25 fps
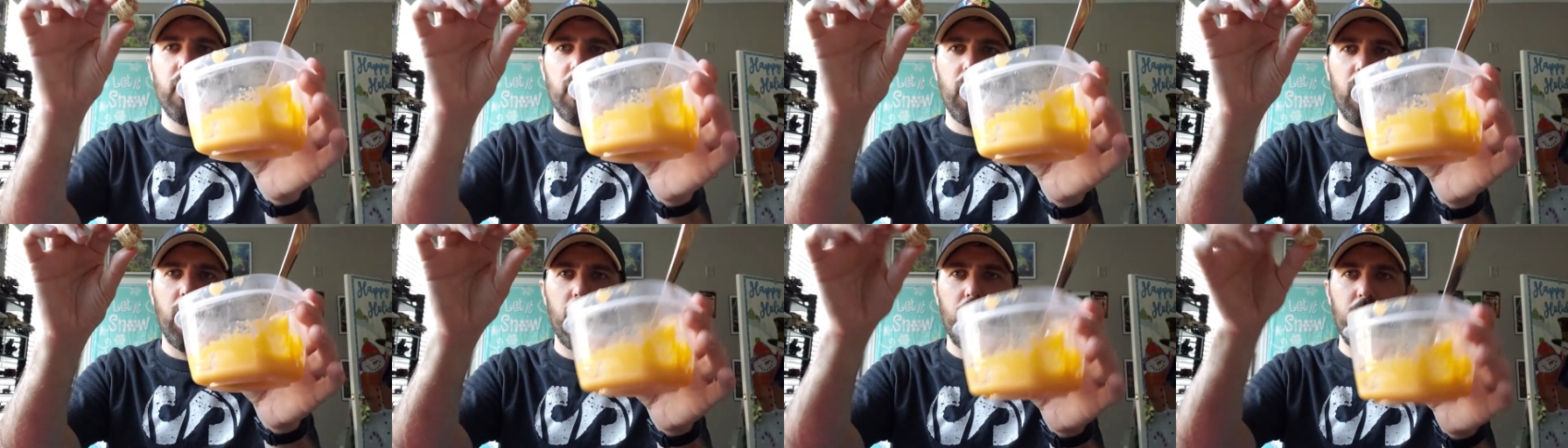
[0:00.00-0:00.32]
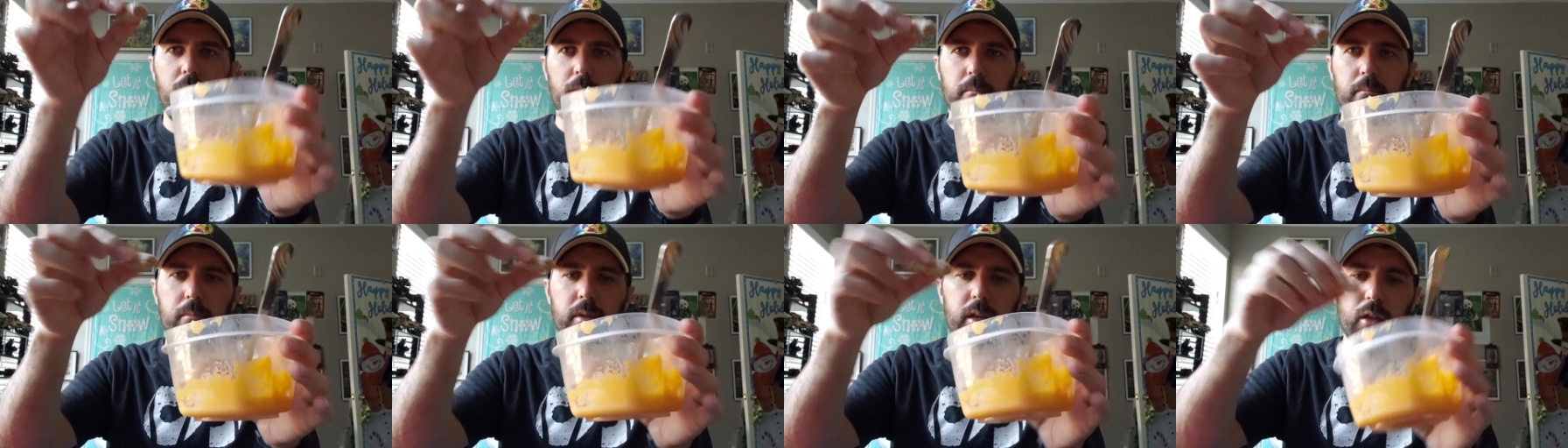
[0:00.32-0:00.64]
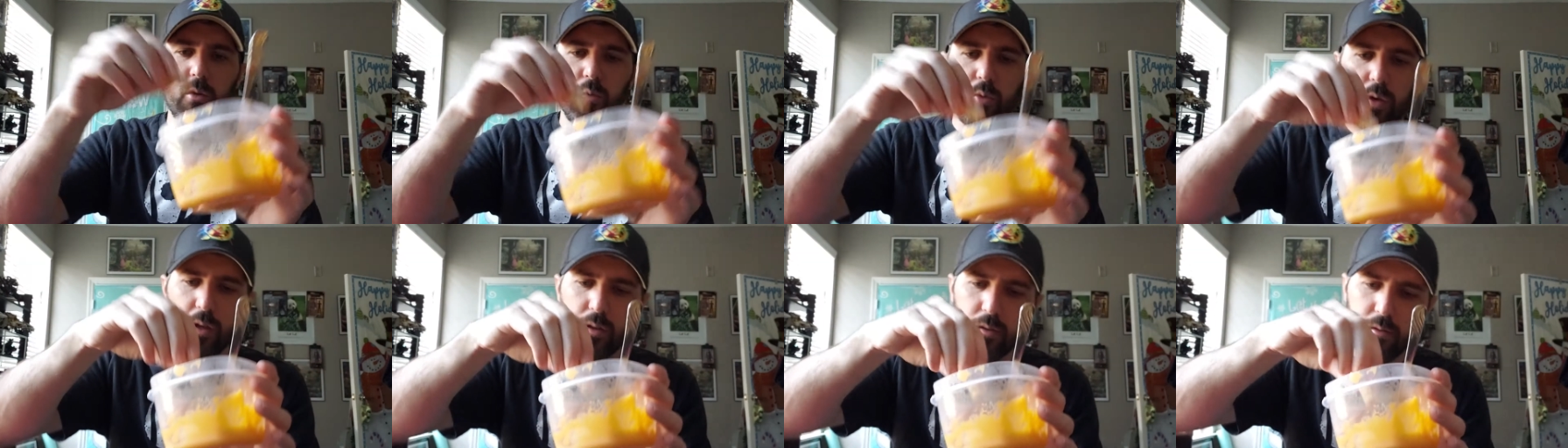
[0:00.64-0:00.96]
All right, mini
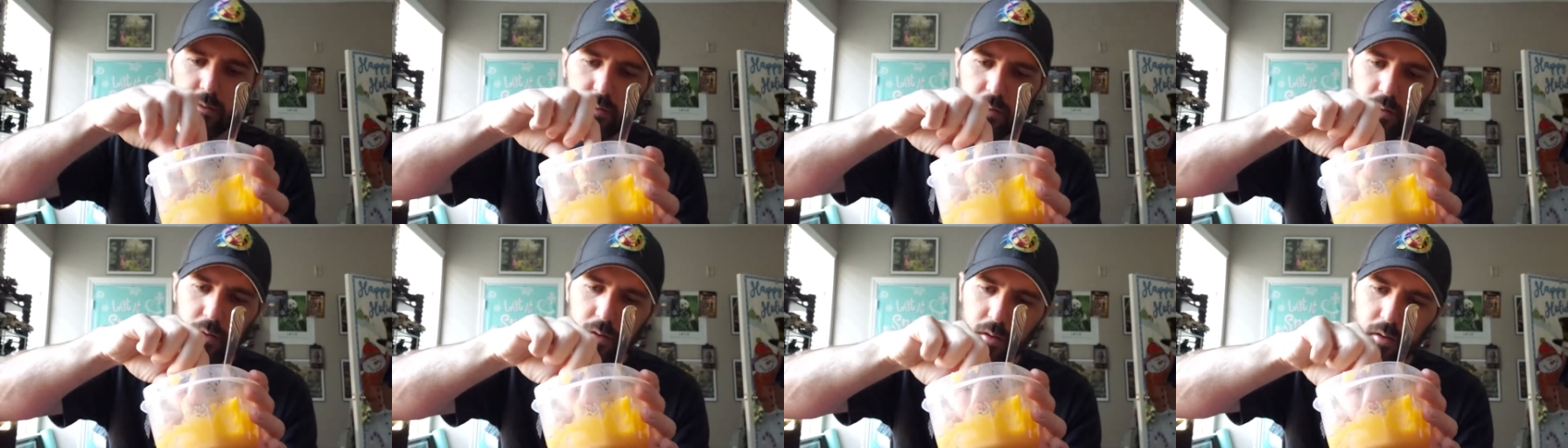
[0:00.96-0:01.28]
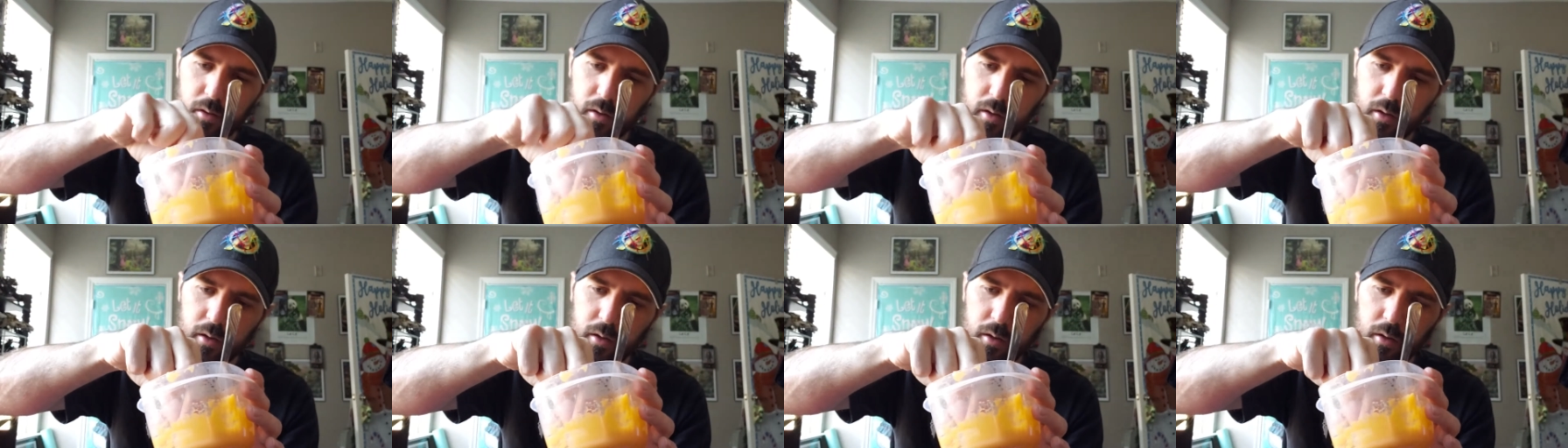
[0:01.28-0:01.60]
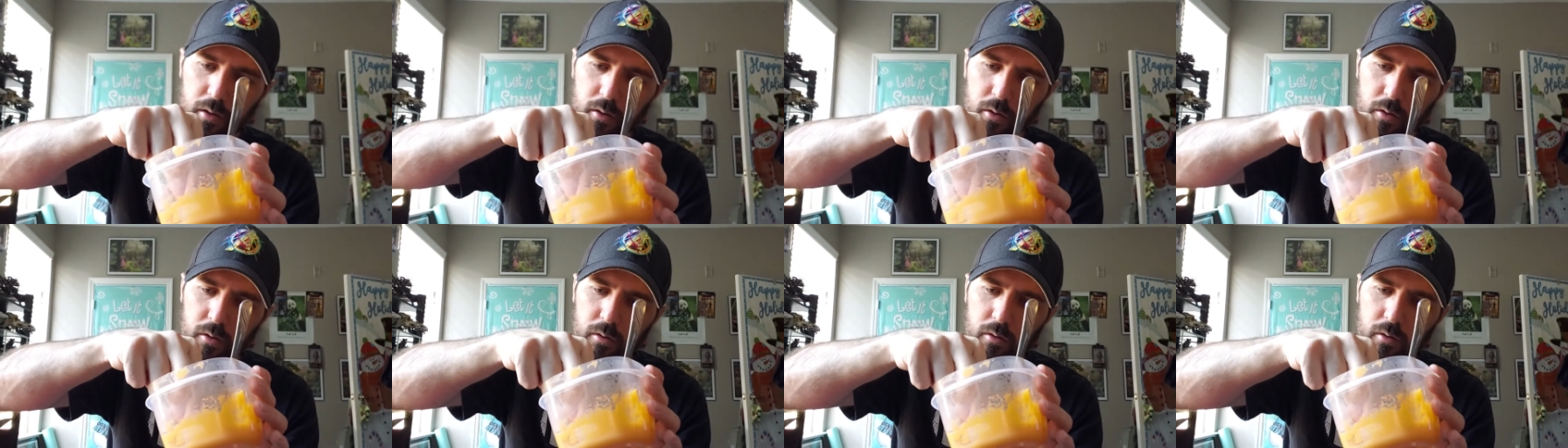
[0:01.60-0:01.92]
wheat in
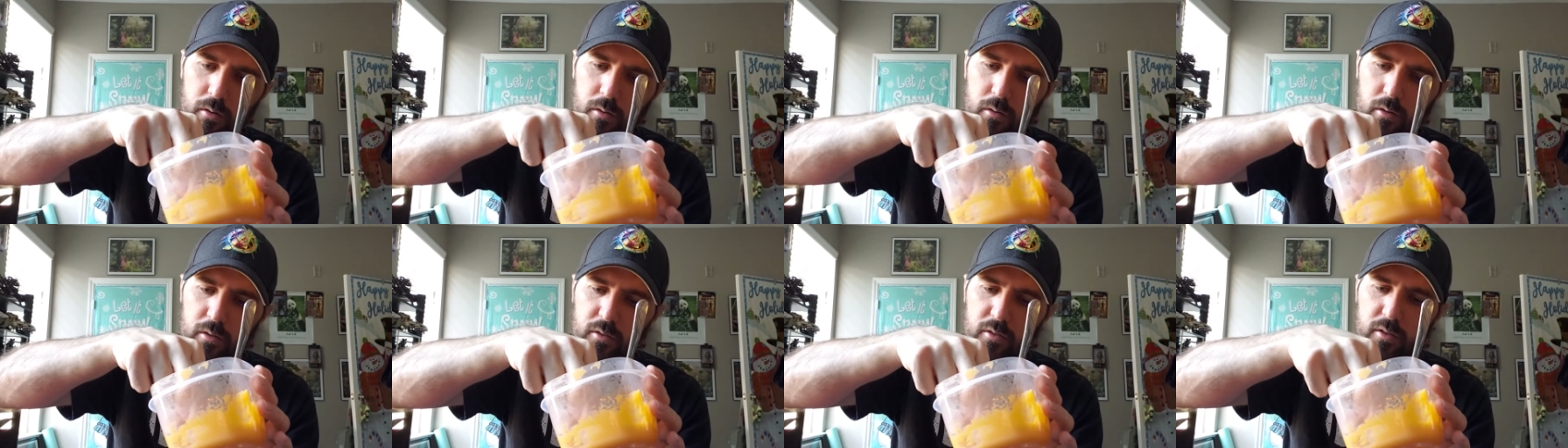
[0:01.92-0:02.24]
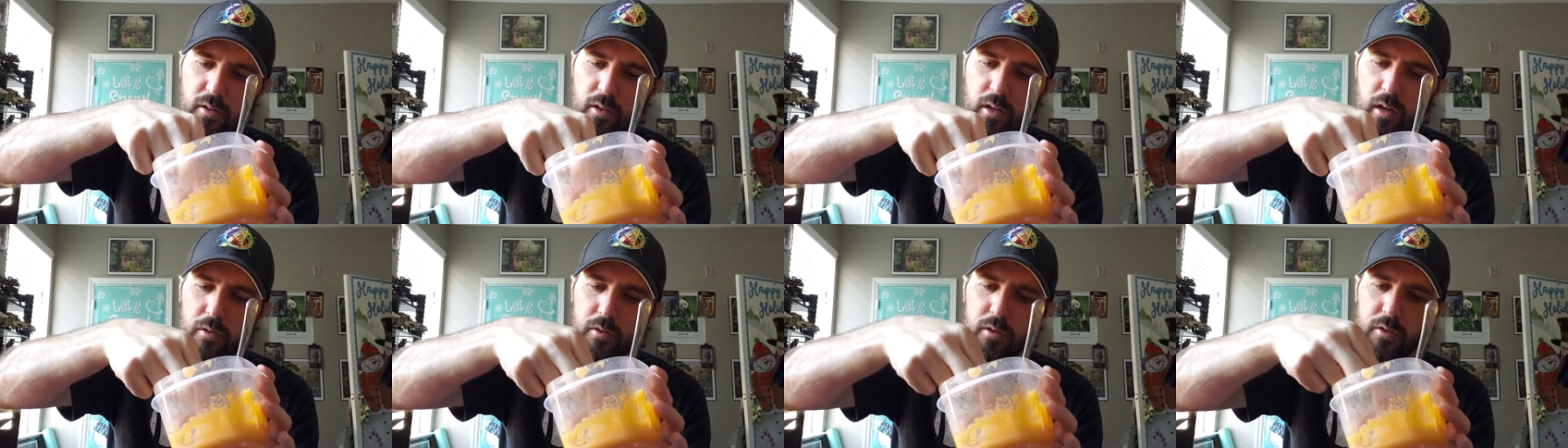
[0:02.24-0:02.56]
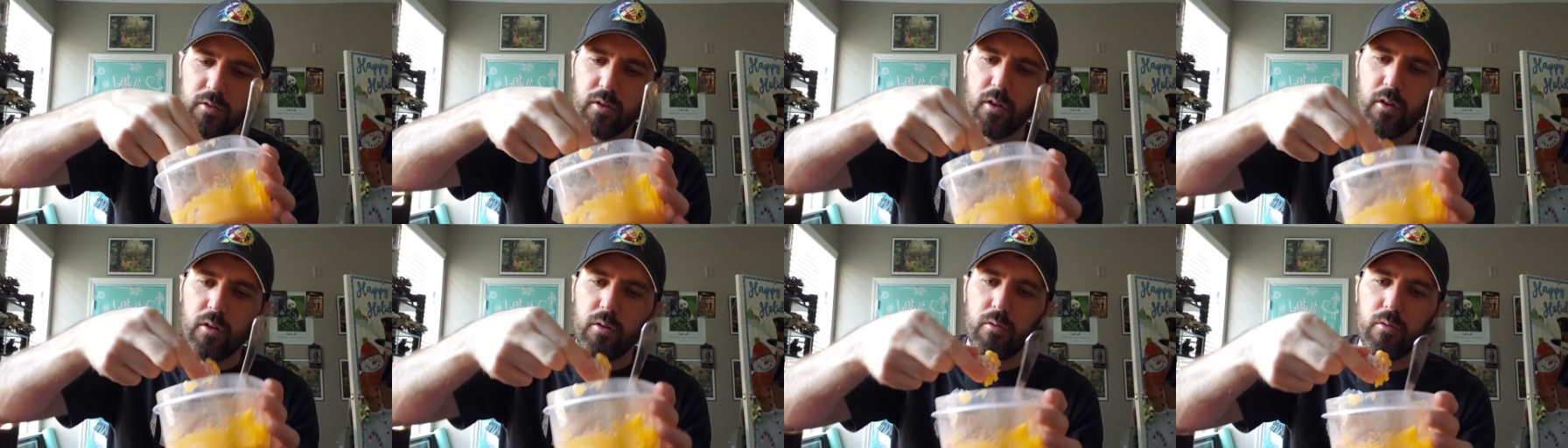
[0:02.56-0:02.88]
here. Let's see how
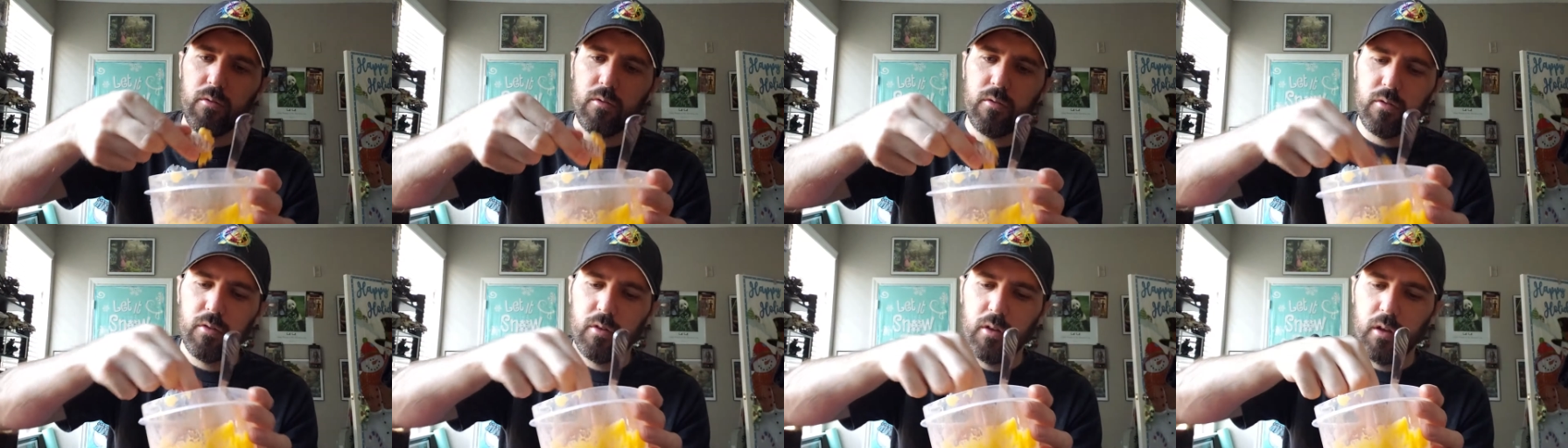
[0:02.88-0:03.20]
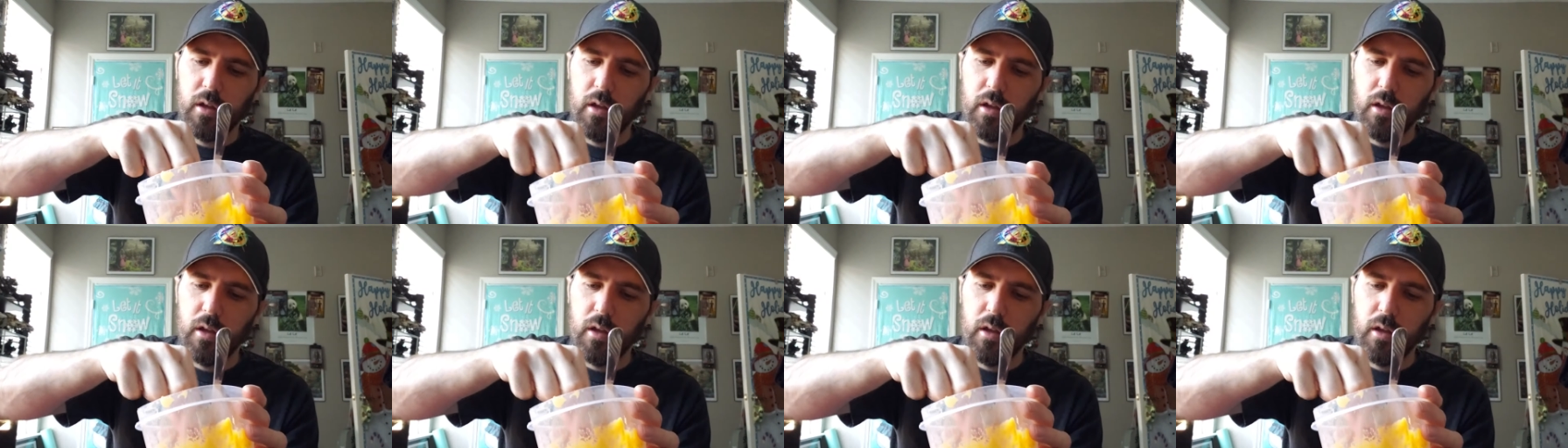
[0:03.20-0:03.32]
this goes.